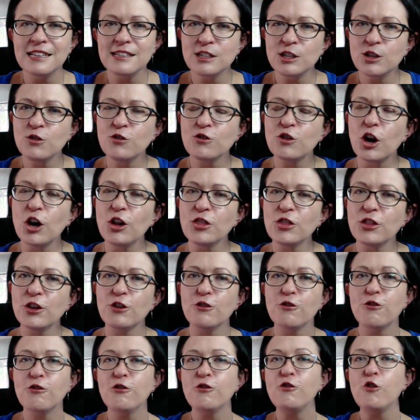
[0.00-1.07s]
you've got the
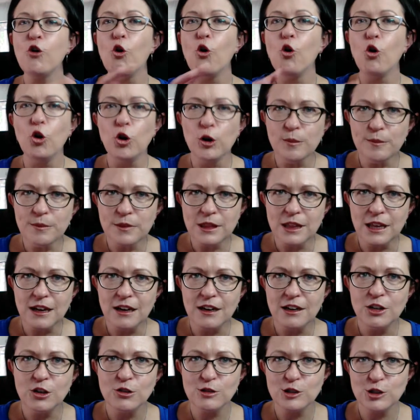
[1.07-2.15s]
form there.
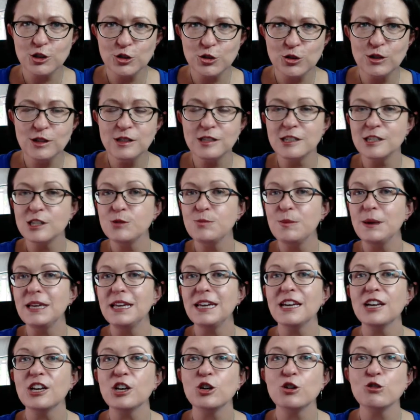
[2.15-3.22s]
Your students are
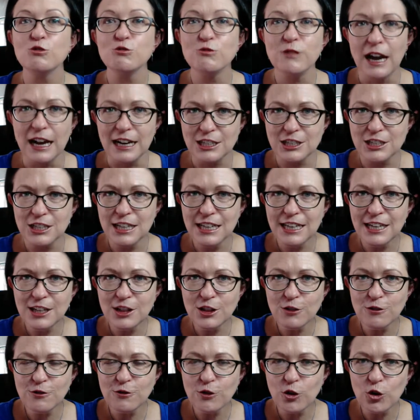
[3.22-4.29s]
speaking correctly in
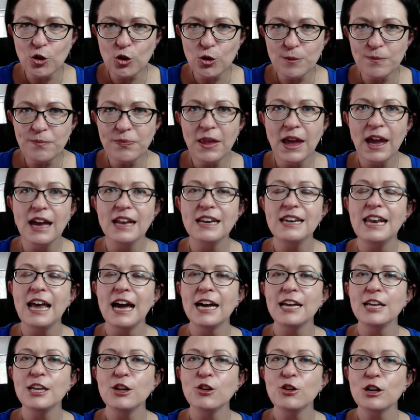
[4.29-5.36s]
the form. Now
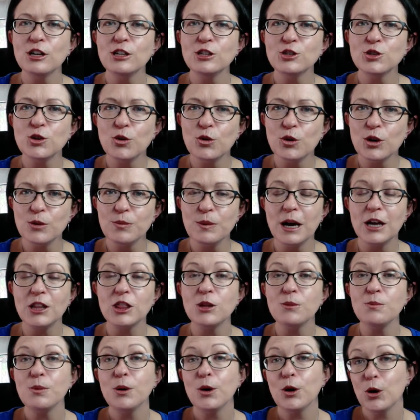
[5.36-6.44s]
you can talk about the
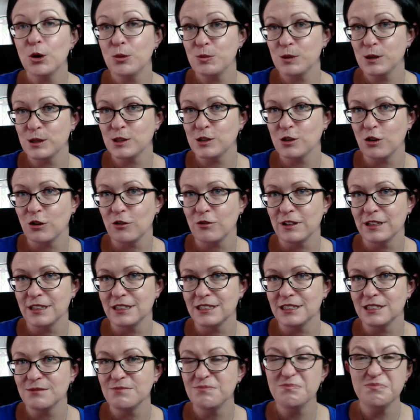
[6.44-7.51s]
purpose of
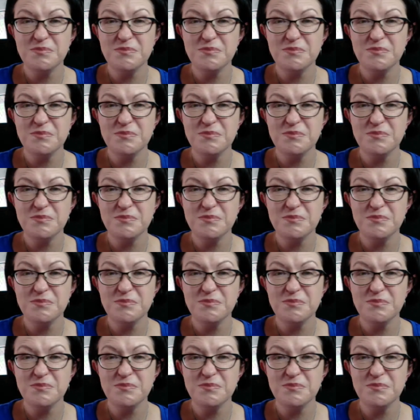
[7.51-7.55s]
it.